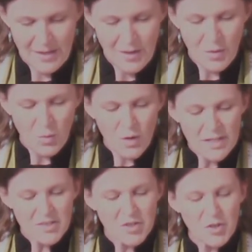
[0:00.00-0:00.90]

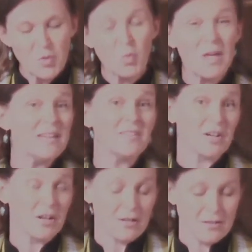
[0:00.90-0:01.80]
What could we
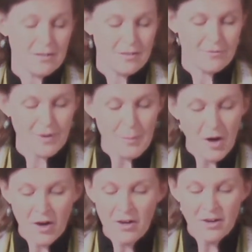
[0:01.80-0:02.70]
learn from
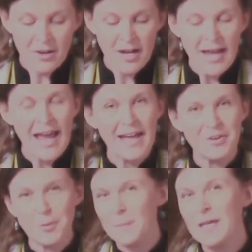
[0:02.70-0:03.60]
her and
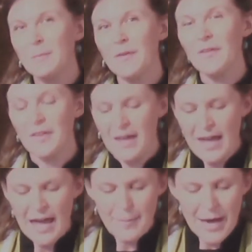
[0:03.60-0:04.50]
her people
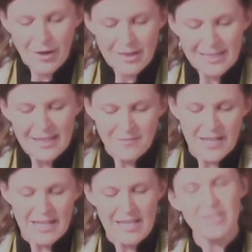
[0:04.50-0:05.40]
about
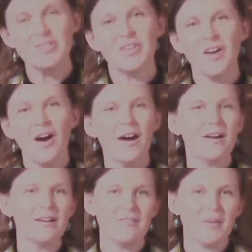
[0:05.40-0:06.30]
living into the
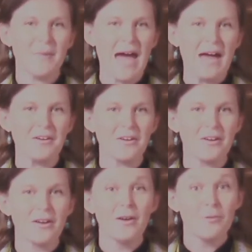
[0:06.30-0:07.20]
heart of the
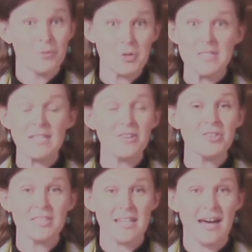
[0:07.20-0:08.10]
matter for such
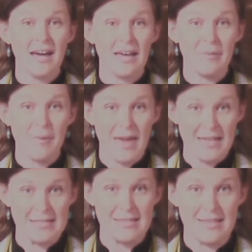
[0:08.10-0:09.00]
a time
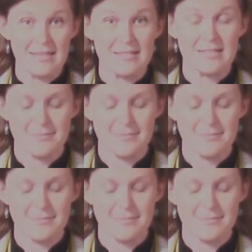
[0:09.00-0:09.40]
as this?